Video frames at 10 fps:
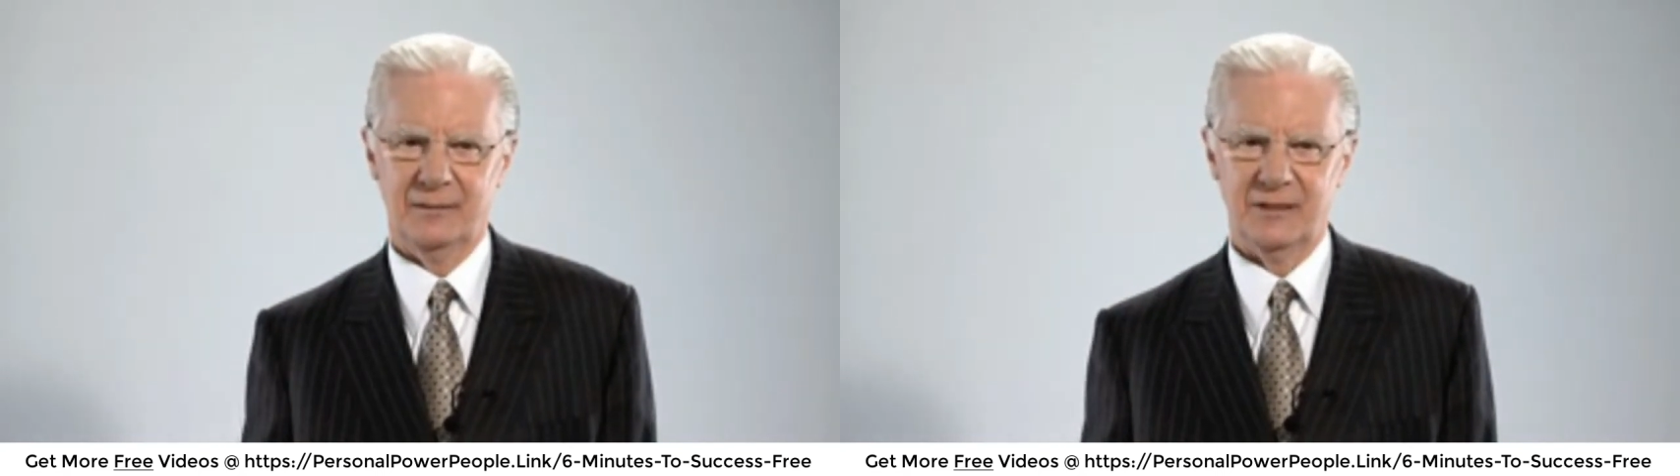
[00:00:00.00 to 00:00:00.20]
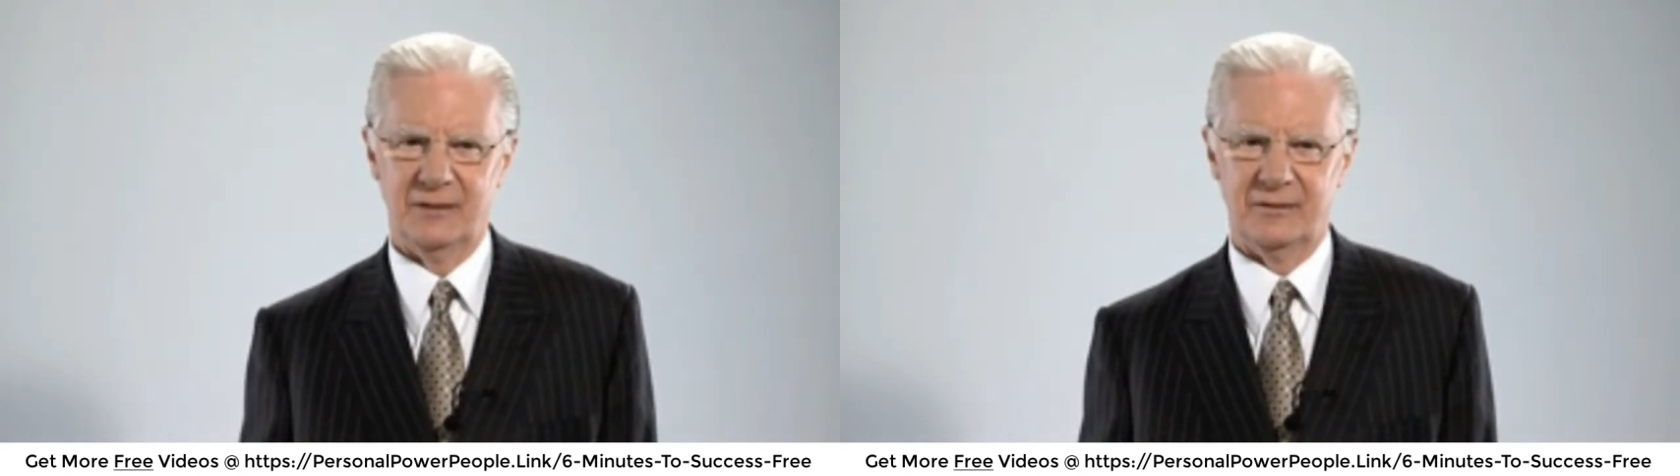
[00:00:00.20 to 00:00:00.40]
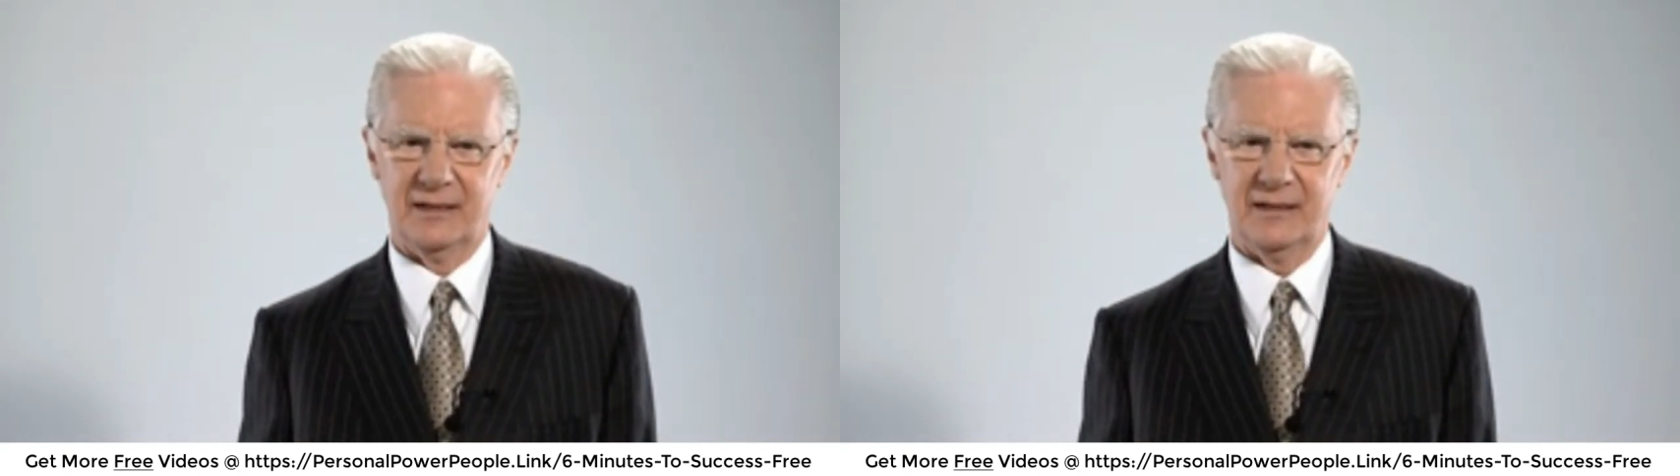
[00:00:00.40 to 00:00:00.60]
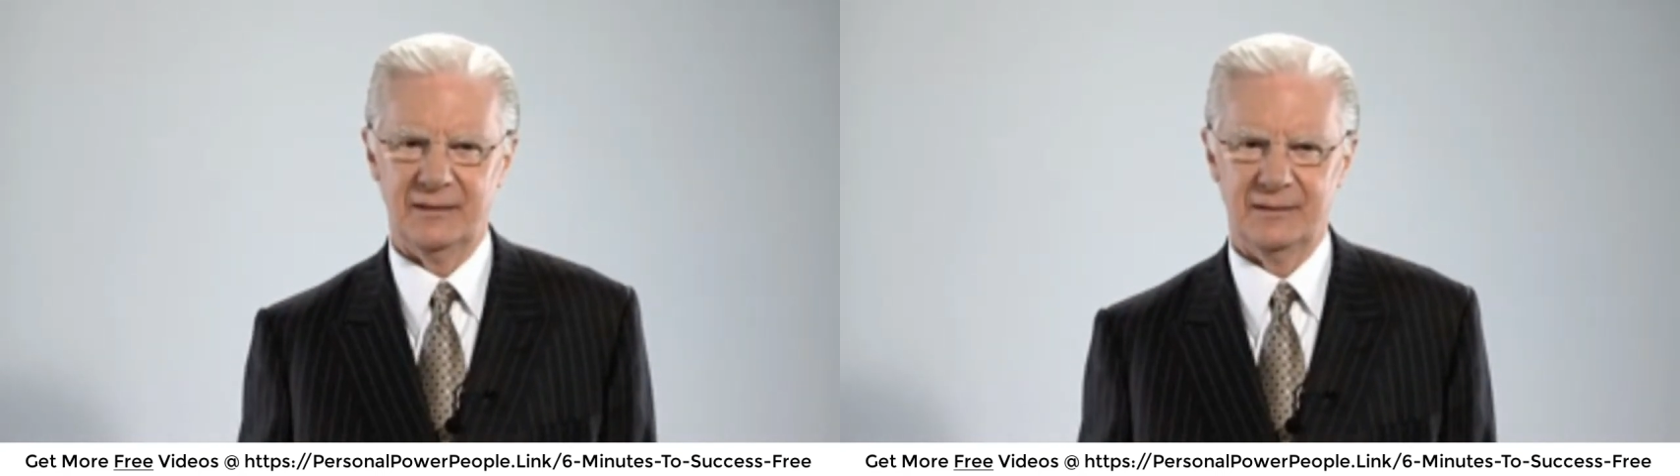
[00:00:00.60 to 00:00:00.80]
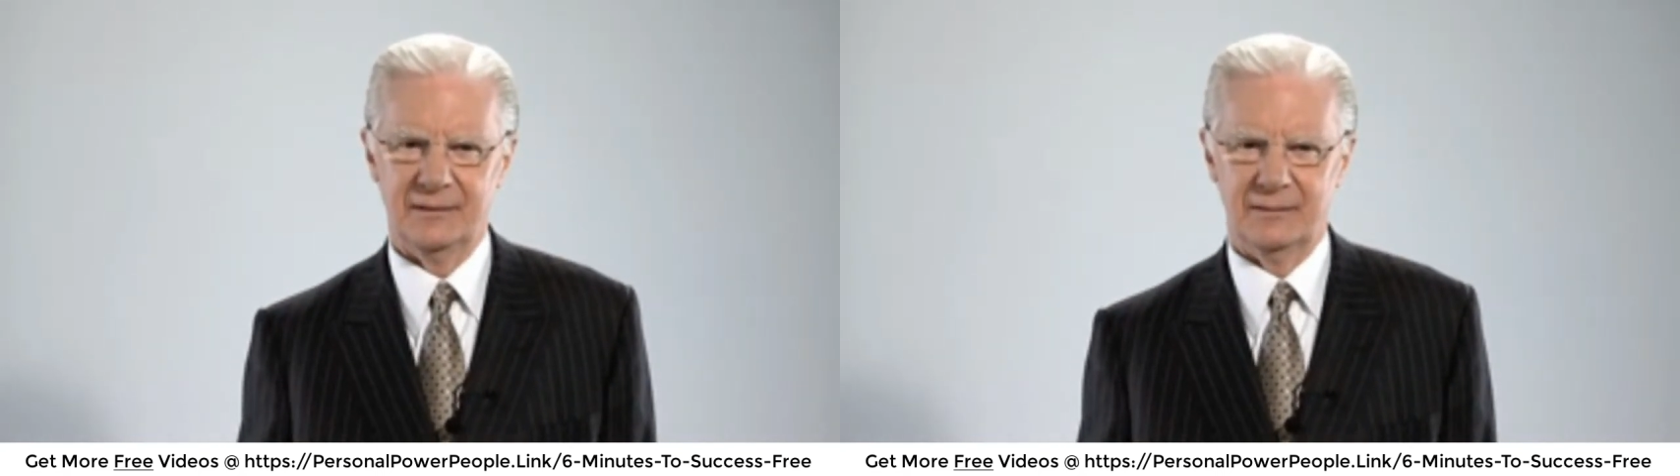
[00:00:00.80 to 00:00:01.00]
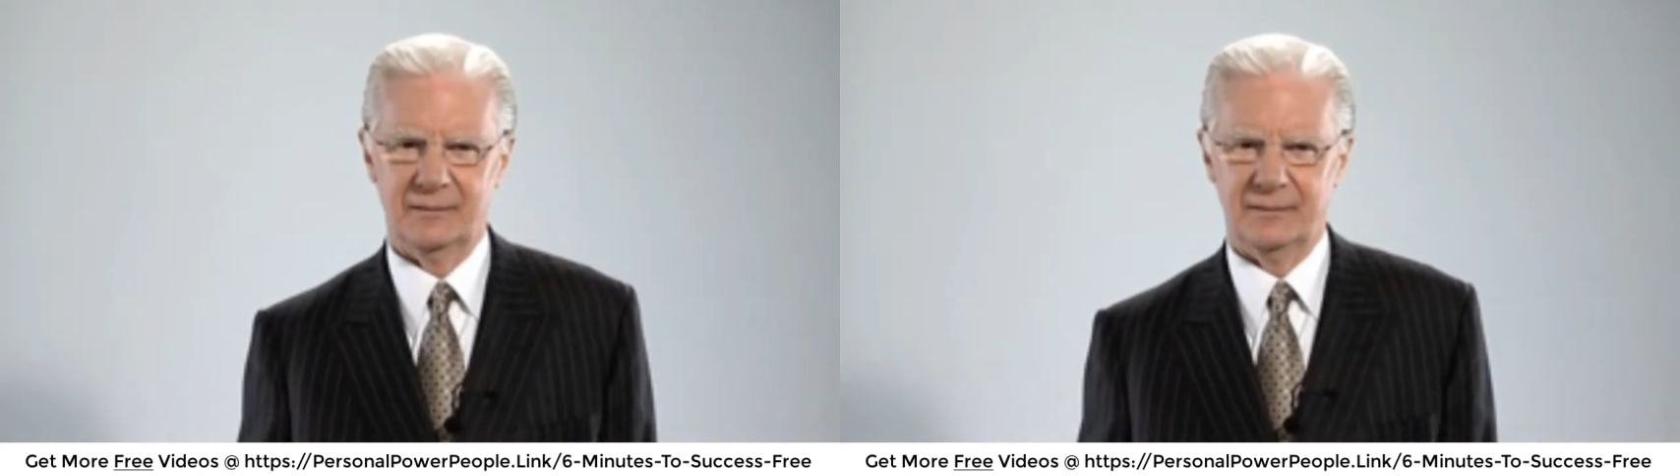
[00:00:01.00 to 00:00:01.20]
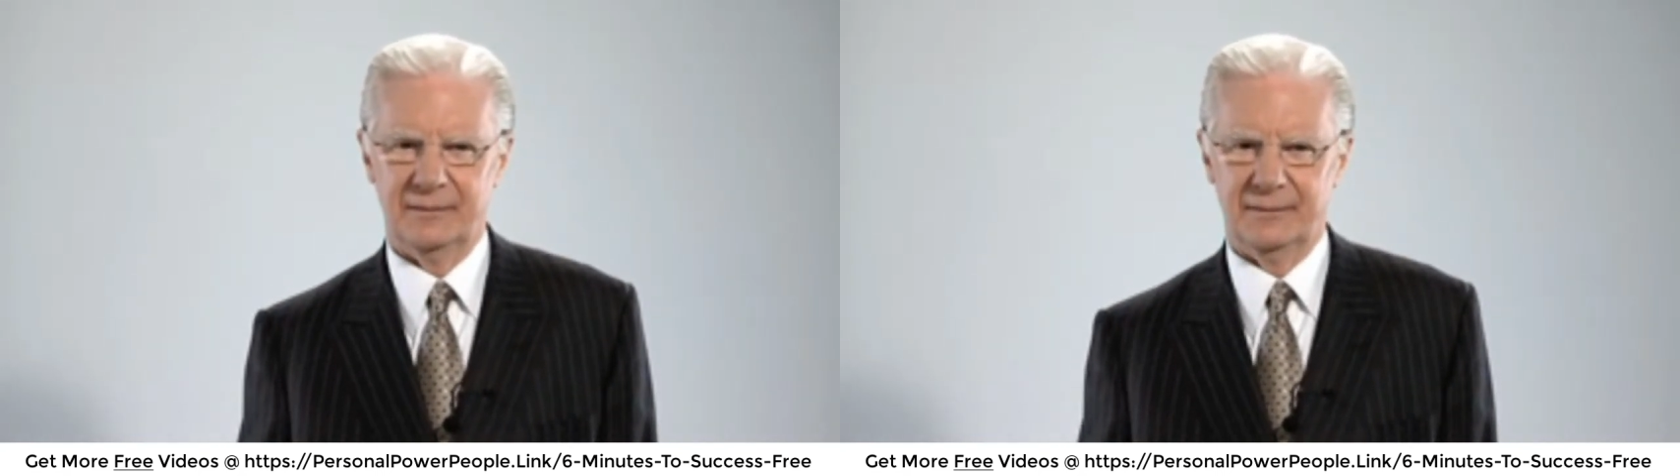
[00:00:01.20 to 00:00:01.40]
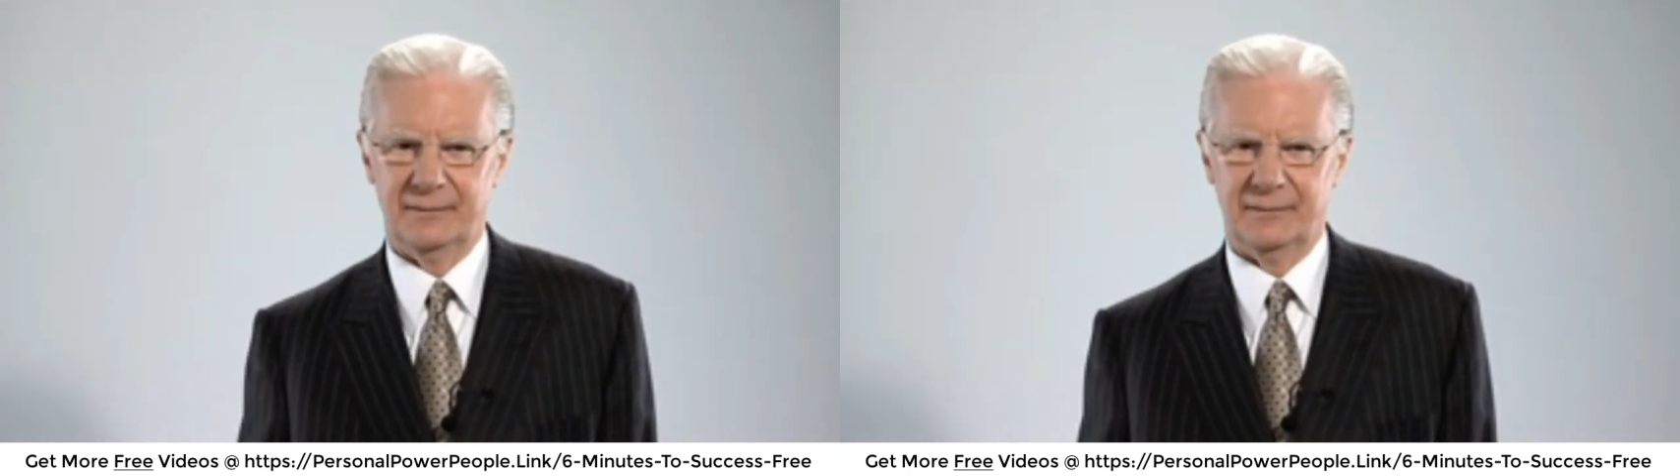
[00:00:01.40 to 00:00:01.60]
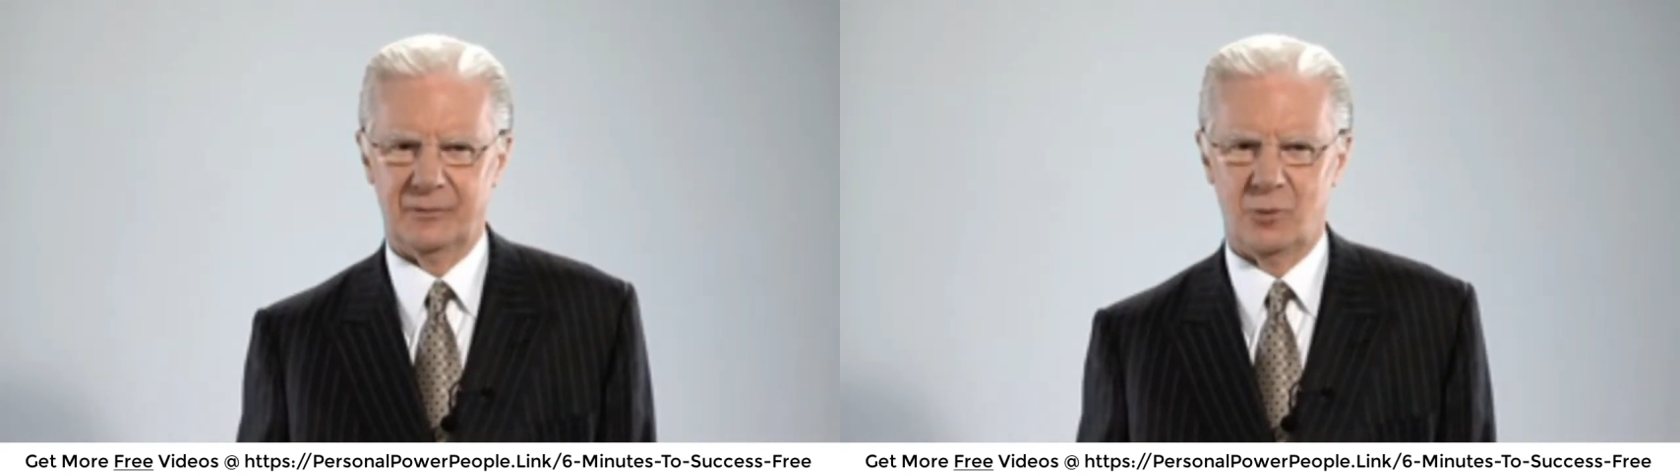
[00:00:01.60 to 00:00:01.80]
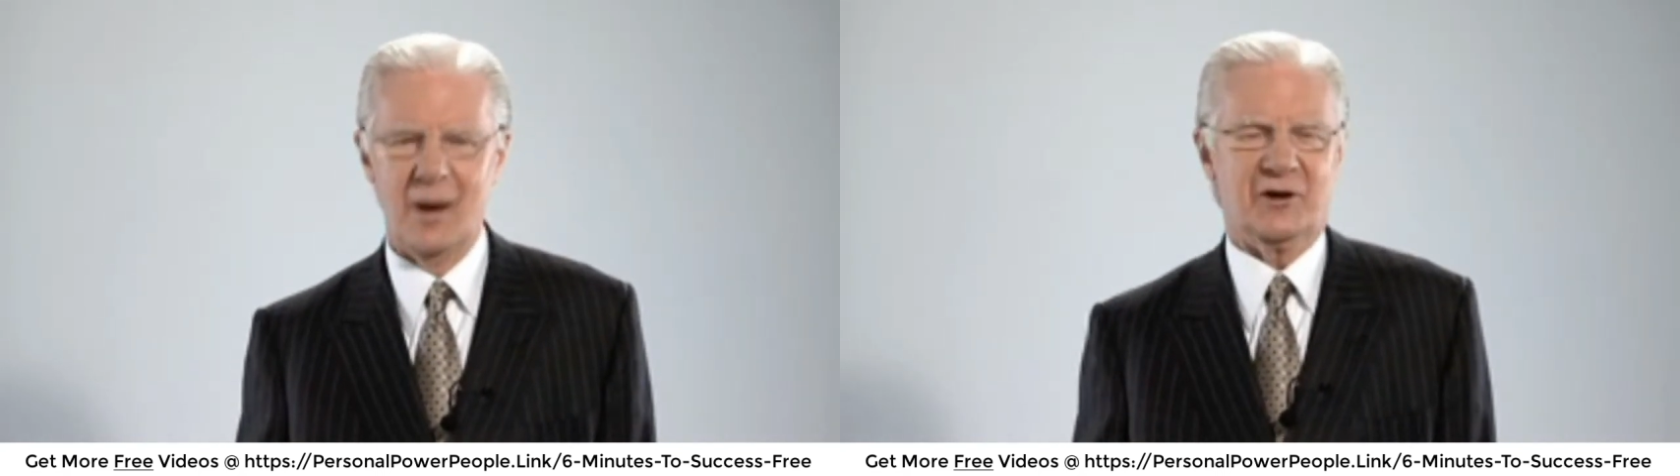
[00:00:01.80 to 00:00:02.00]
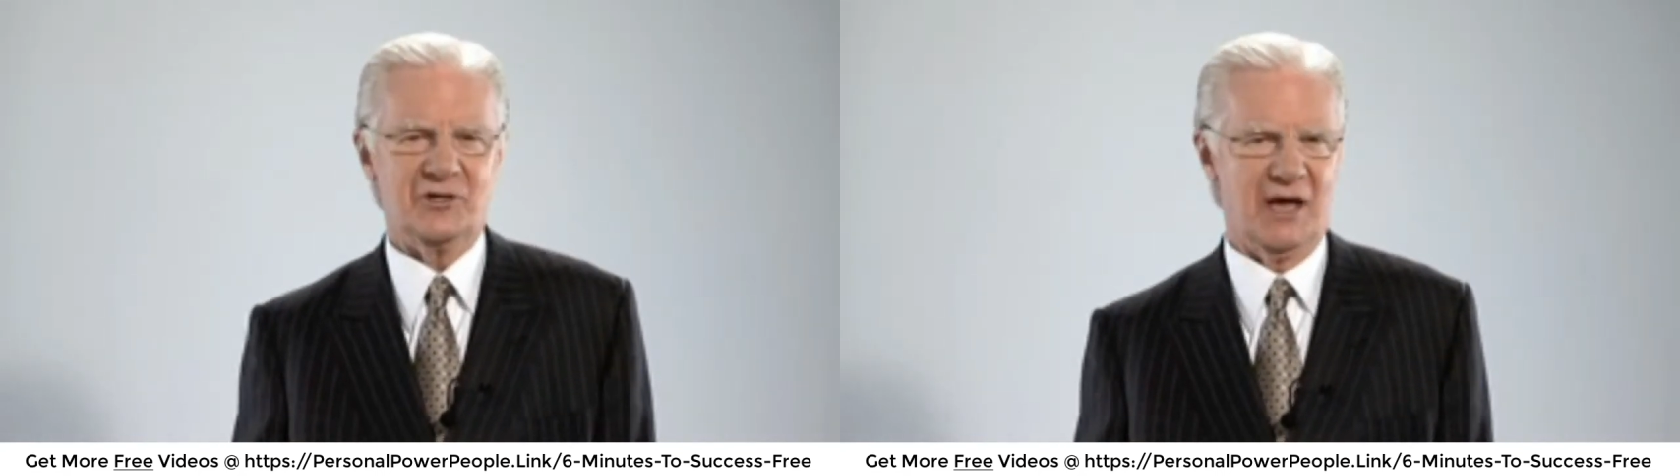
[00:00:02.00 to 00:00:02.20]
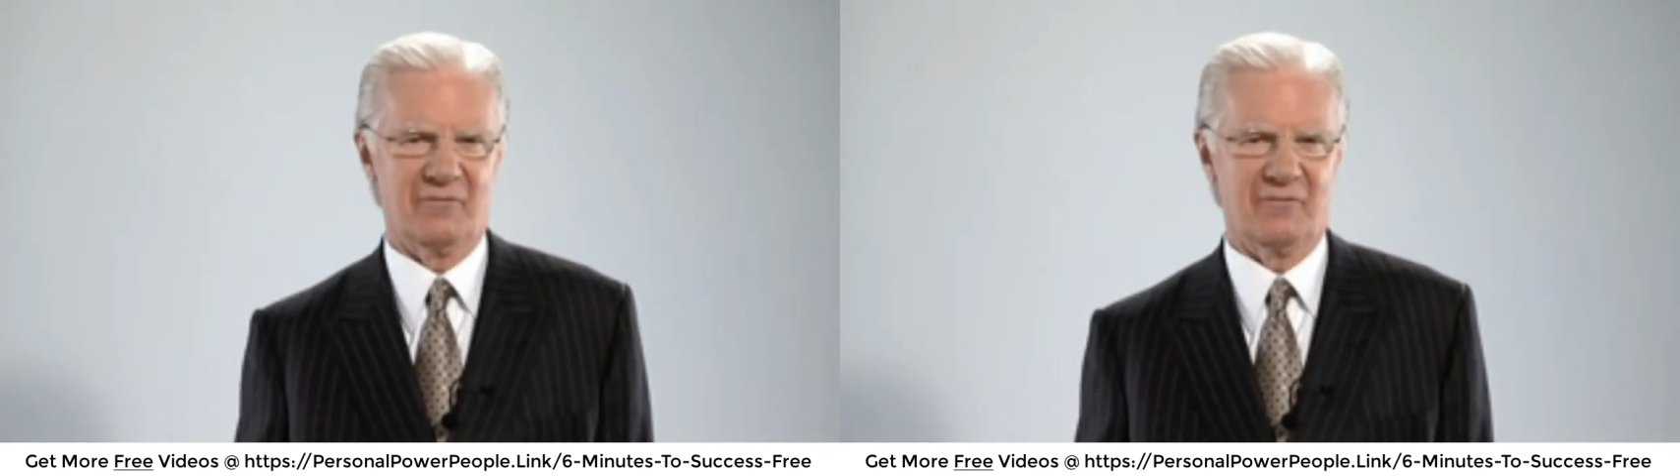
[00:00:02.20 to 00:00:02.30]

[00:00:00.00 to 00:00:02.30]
You know, the Quakers